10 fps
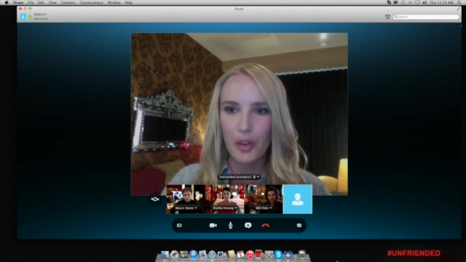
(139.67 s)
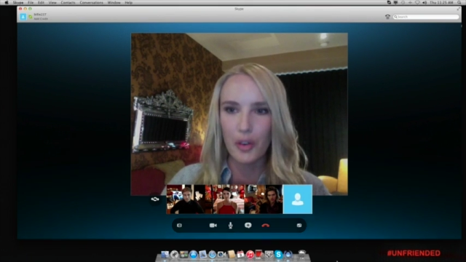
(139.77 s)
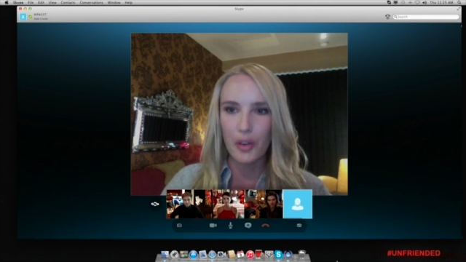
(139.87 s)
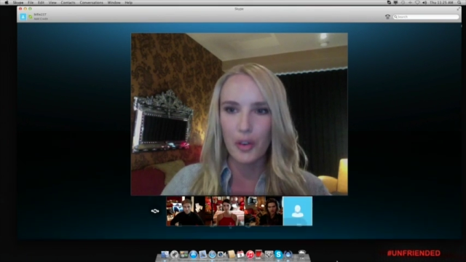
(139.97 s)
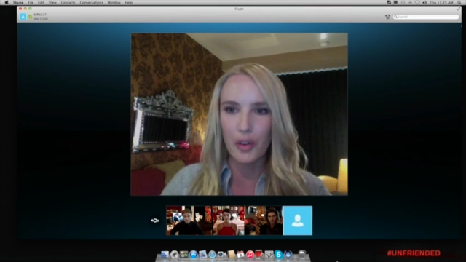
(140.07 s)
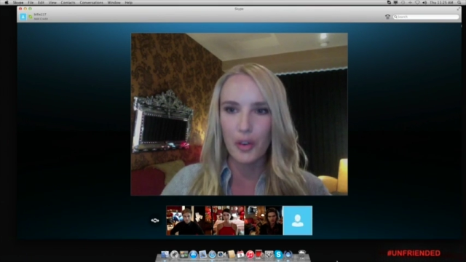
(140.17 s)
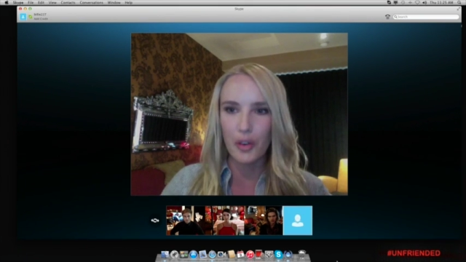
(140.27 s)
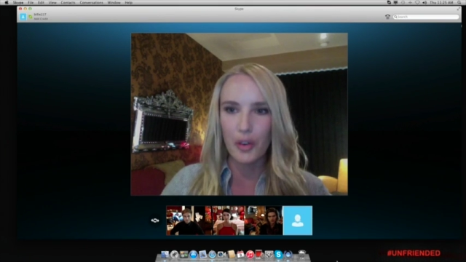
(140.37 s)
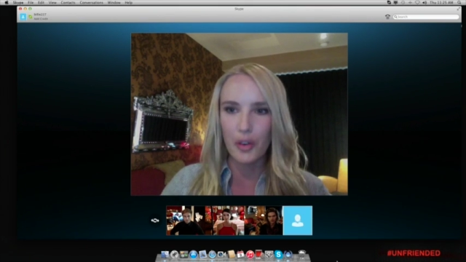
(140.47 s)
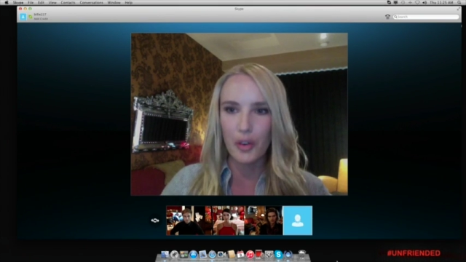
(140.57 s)
first
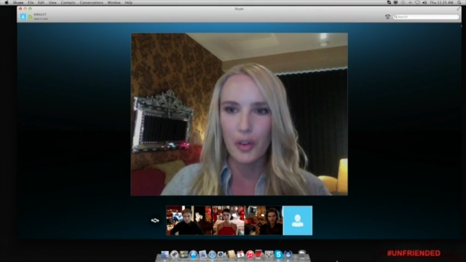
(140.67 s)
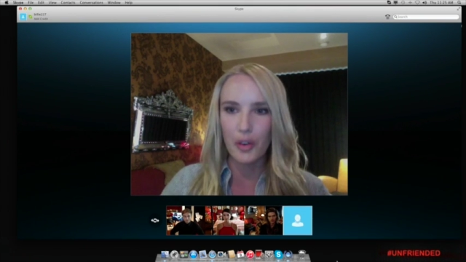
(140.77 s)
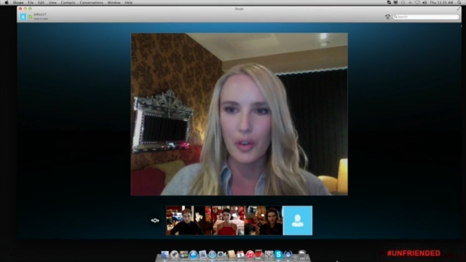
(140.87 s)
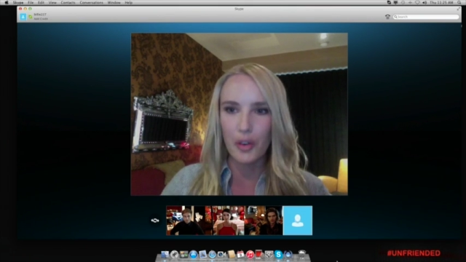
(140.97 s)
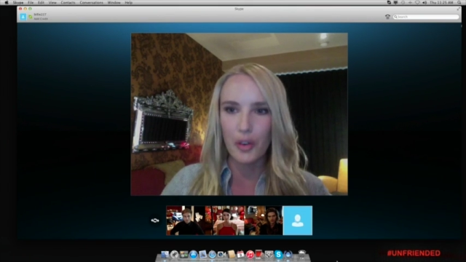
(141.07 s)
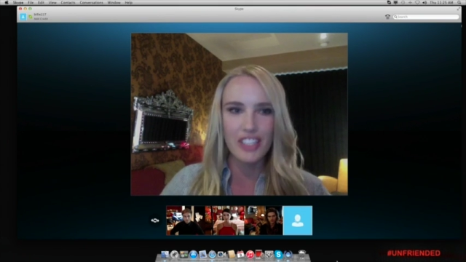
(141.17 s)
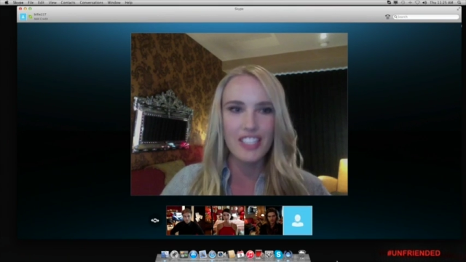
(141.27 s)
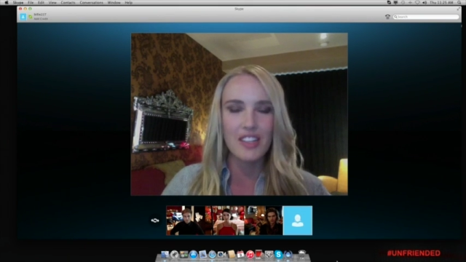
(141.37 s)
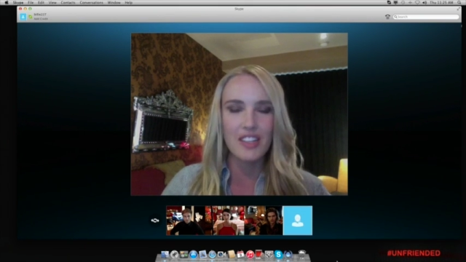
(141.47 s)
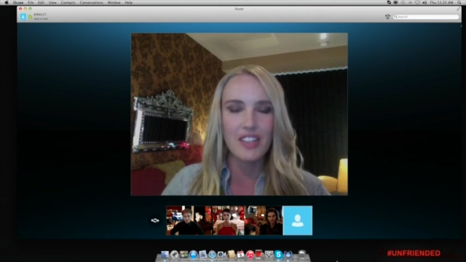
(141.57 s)
met each other was it
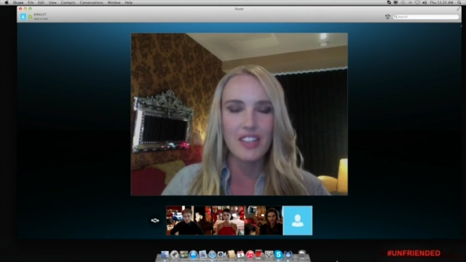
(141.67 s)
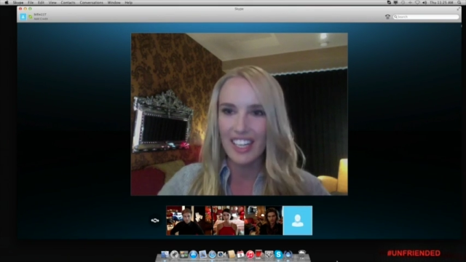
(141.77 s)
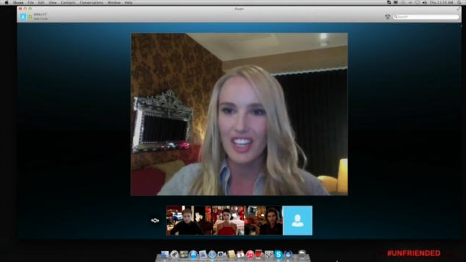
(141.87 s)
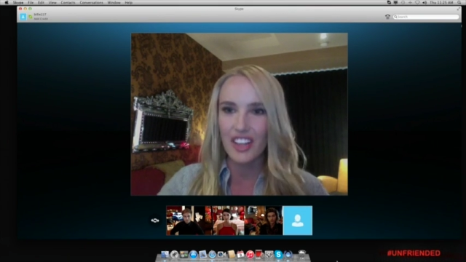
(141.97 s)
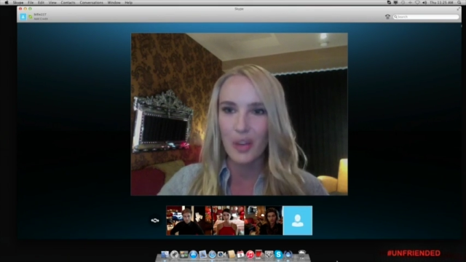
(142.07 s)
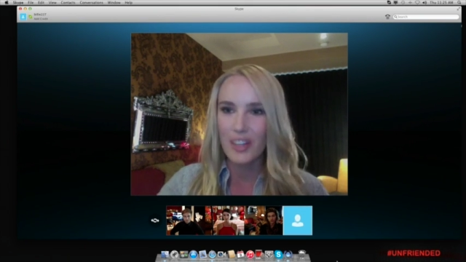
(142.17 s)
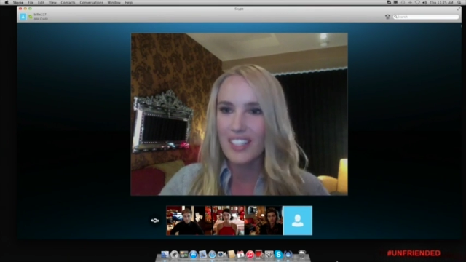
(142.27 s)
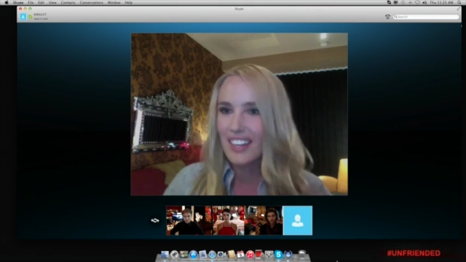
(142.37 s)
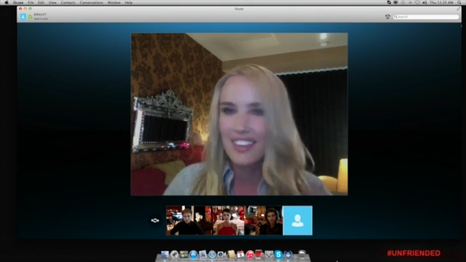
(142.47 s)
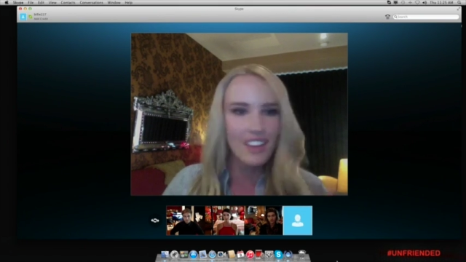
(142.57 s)
in the audition process
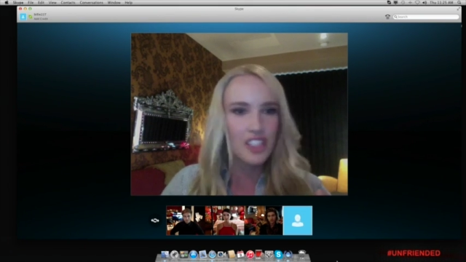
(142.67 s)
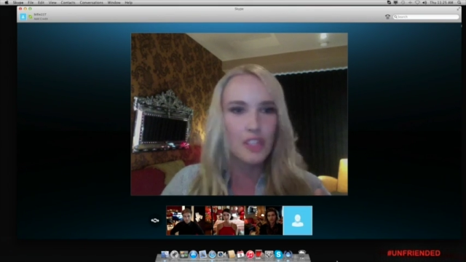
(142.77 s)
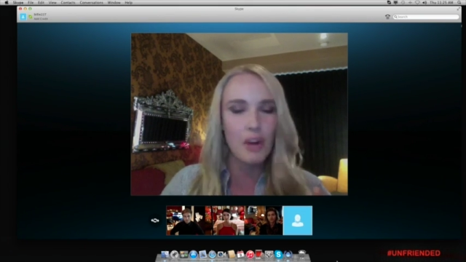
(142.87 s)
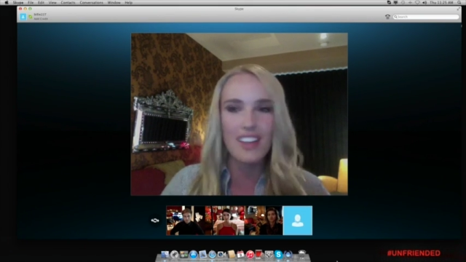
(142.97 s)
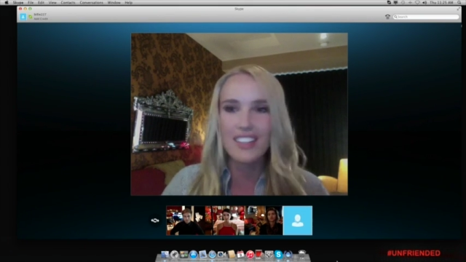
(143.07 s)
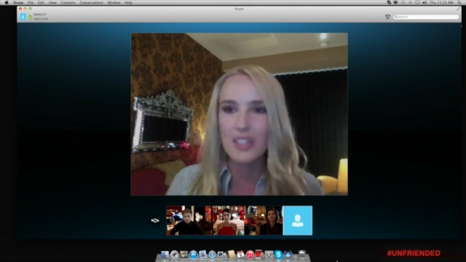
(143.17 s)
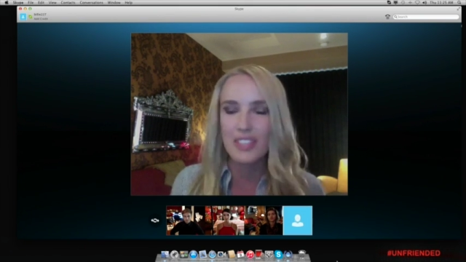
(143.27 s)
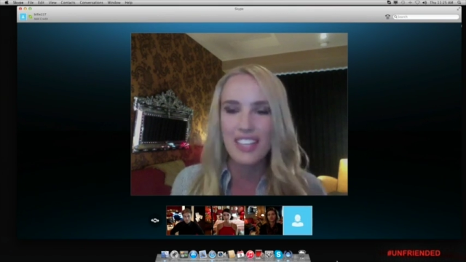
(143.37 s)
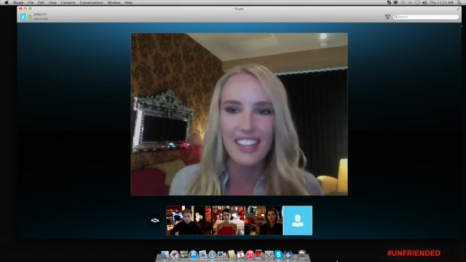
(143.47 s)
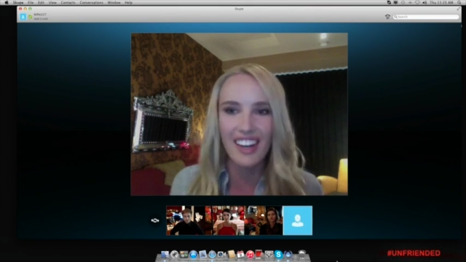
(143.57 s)
was it later how did you
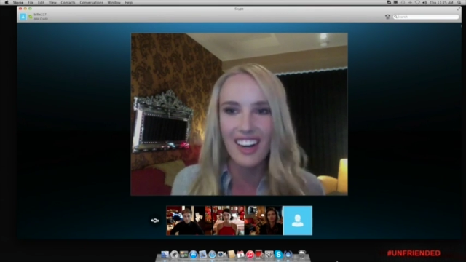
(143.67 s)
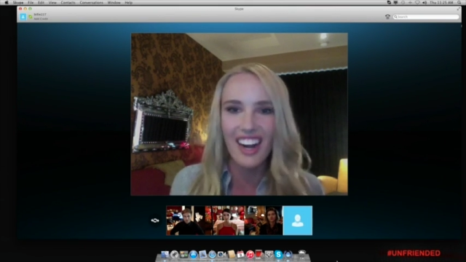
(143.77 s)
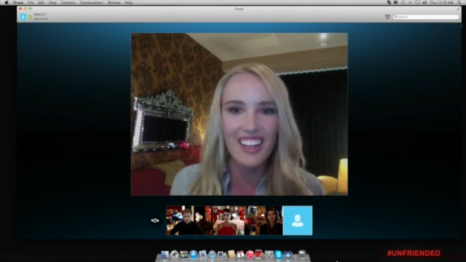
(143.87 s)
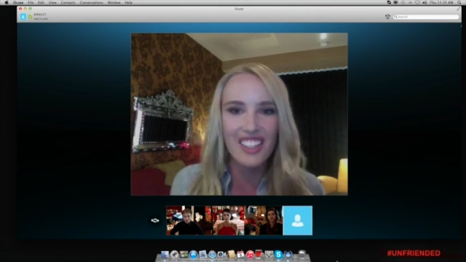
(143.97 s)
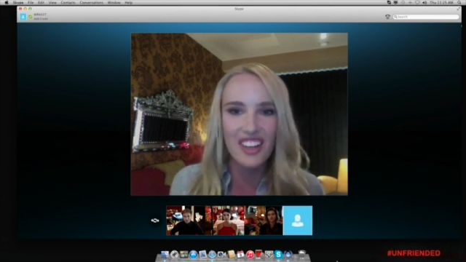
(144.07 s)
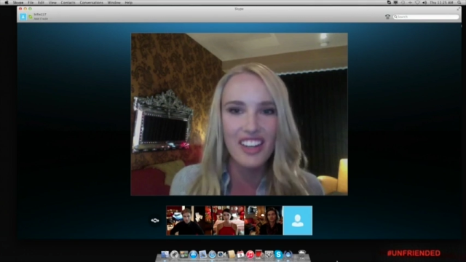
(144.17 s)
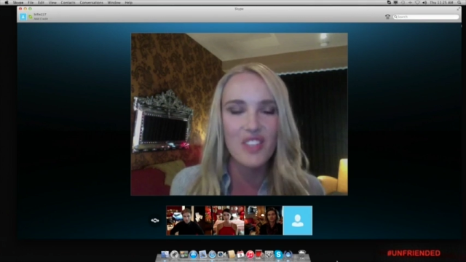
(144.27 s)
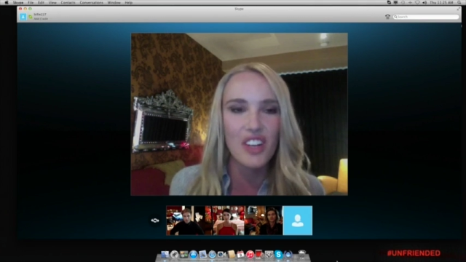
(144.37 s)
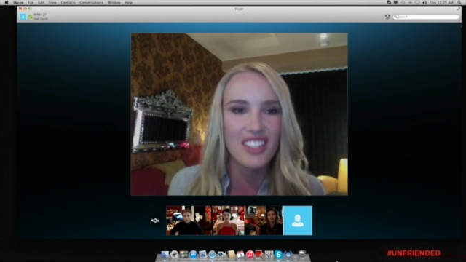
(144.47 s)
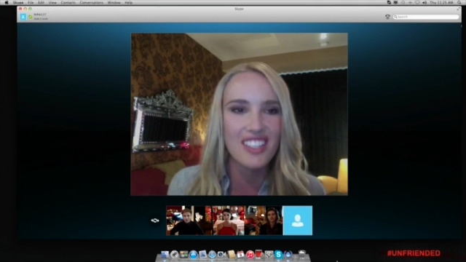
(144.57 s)
guys first get
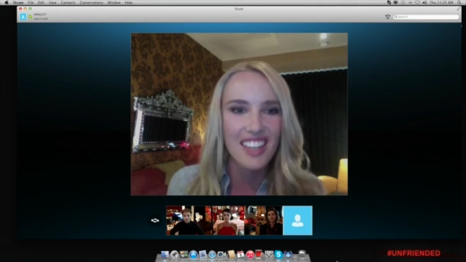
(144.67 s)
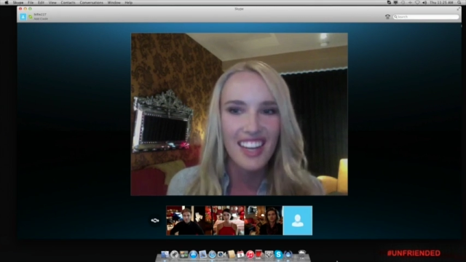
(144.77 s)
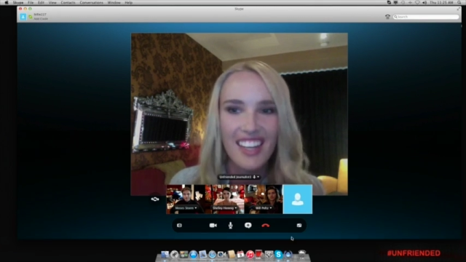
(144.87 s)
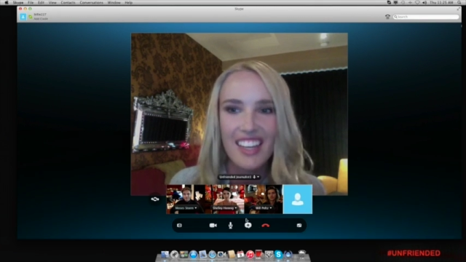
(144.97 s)
to work uh, it was